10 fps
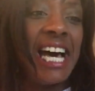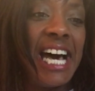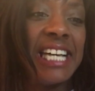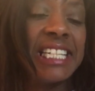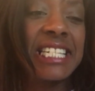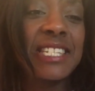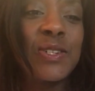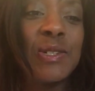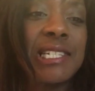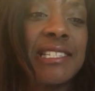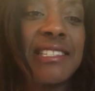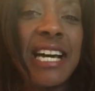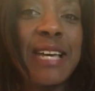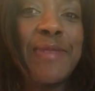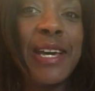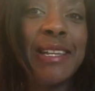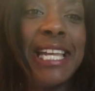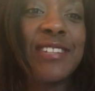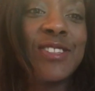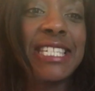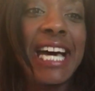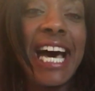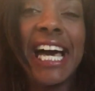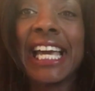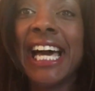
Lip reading: and it's called a DYMO LETRATAG,